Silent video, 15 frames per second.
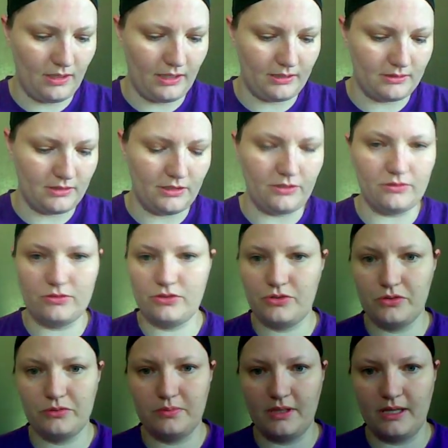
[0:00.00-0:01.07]
like to use
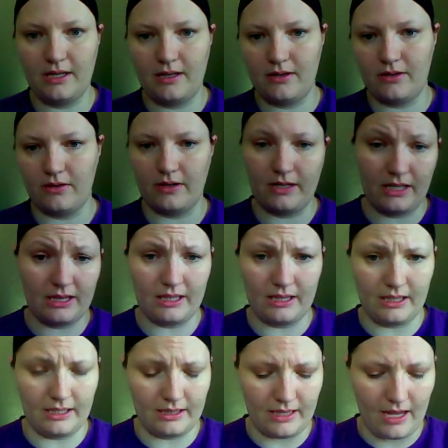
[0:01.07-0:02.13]
True Blend or anything
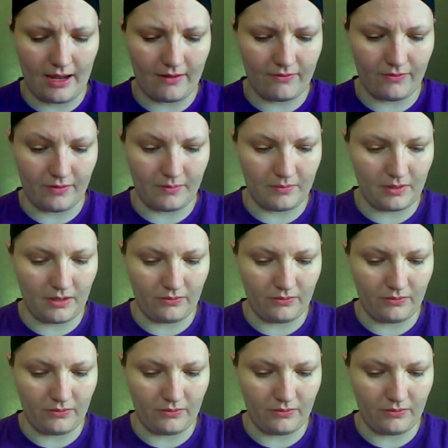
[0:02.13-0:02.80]
like that from